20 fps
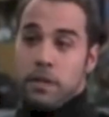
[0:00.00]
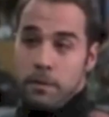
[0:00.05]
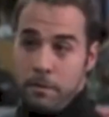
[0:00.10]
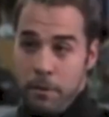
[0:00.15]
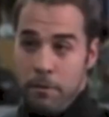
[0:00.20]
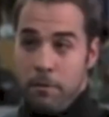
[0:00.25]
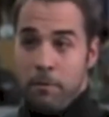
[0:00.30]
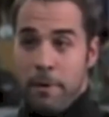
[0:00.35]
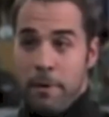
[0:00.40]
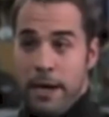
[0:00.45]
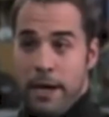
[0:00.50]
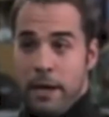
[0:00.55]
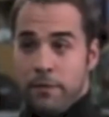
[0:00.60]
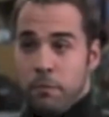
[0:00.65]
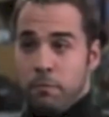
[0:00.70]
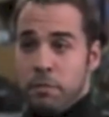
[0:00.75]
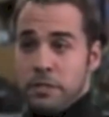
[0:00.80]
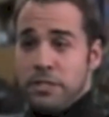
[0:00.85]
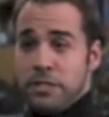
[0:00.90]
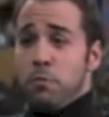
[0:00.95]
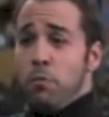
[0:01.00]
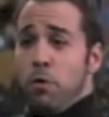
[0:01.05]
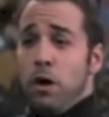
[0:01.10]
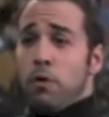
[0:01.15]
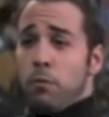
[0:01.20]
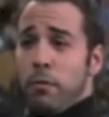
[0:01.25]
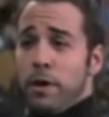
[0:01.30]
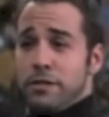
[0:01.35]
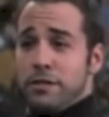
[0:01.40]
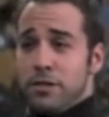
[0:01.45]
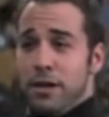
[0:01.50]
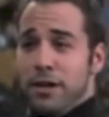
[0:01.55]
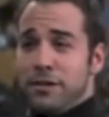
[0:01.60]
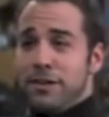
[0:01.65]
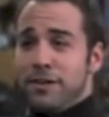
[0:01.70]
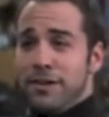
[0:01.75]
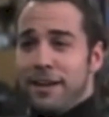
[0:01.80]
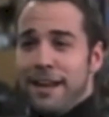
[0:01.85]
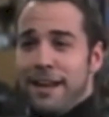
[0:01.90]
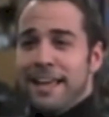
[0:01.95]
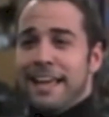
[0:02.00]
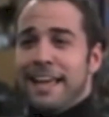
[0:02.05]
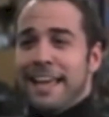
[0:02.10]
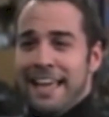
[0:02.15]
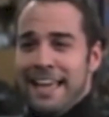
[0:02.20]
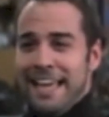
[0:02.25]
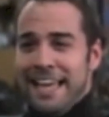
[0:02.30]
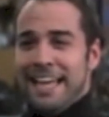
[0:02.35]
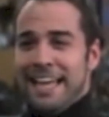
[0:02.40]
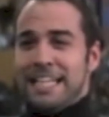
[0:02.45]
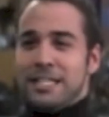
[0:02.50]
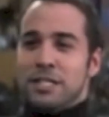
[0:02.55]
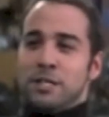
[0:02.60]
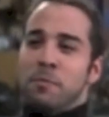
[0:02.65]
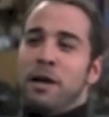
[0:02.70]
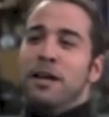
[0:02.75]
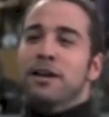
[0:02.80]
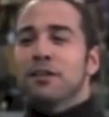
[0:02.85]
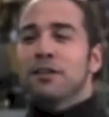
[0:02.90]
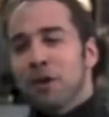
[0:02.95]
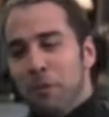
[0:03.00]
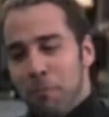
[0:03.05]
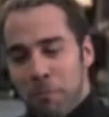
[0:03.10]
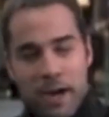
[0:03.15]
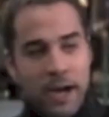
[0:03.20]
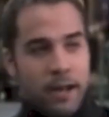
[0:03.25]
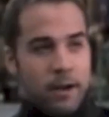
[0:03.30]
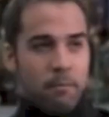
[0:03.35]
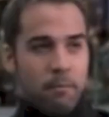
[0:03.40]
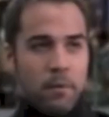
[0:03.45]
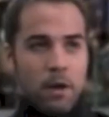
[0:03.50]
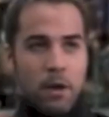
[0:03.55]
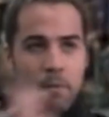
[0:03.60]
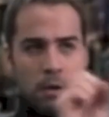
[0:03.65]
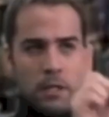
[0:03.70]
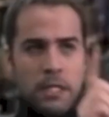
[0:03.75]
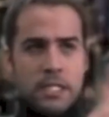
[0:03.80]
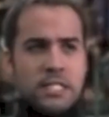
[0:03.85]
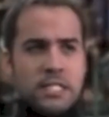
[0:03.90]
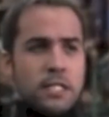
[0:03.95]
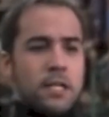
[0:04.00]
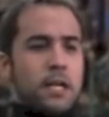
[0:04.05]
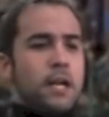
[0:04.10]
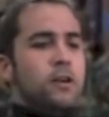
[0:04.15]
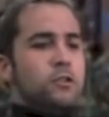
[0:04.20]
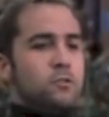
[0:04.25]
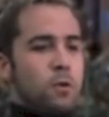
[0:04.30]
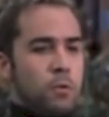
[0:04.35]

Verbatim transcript: Put you in a bubble bath and put some water wings on you and I, I'd smack your little bottom. But listen,